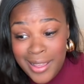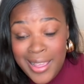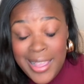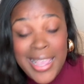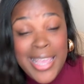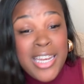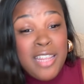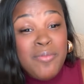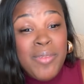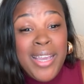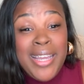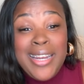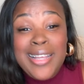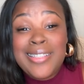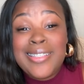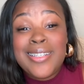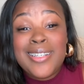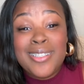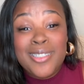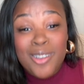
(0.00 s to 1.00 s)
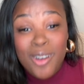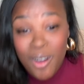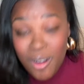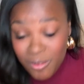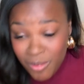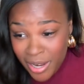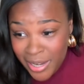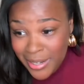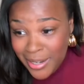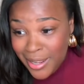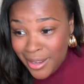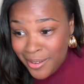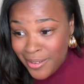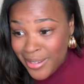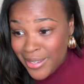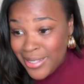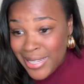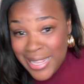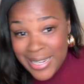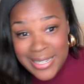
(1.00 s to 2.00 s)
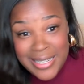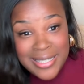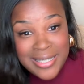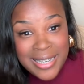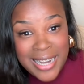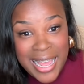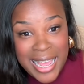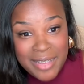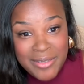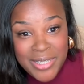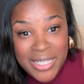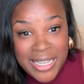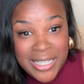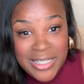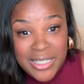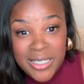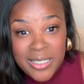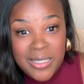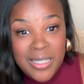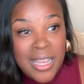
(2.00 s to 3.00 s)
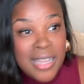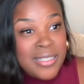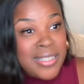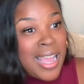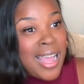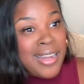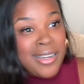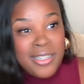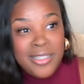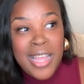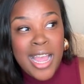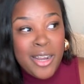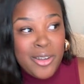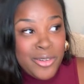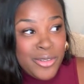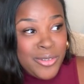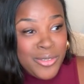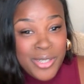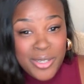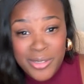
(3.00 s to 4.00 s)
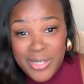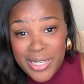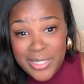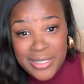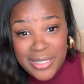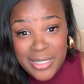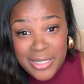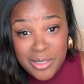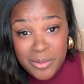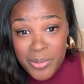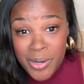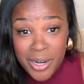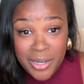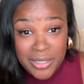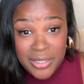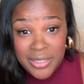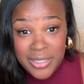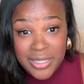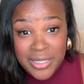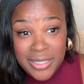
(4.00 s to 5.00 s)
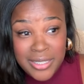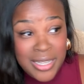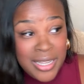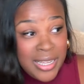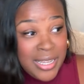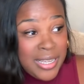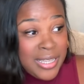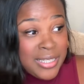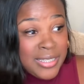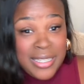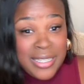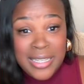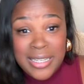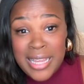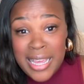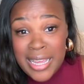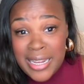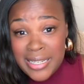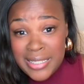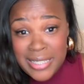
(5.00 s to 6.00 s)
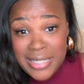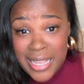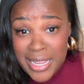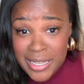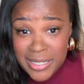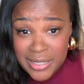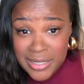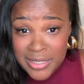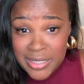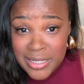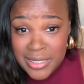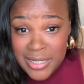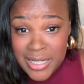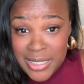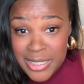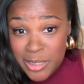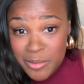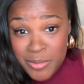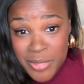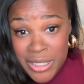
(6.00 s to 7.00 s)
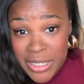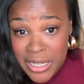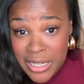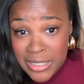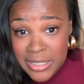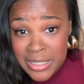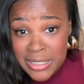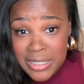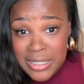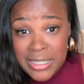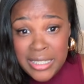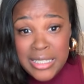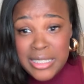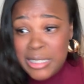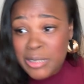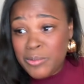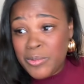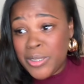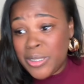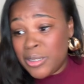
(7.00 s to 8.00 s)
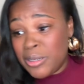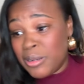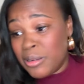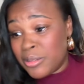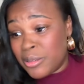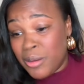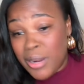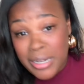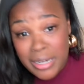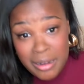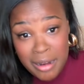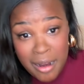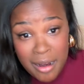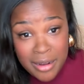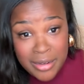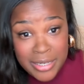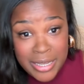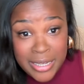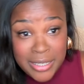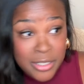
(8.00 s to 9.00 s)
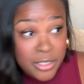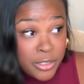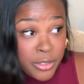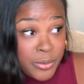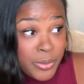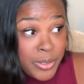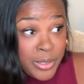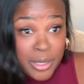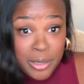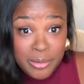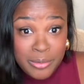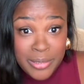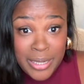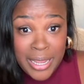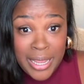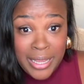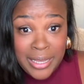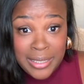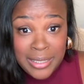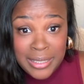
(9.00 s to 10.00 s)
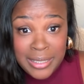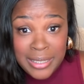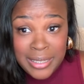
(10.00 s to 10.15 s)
Anybody that's an adult right now and in this live session, y'all do know that's just a part of the United States system to get us in the system with credit card debt and student loan debt.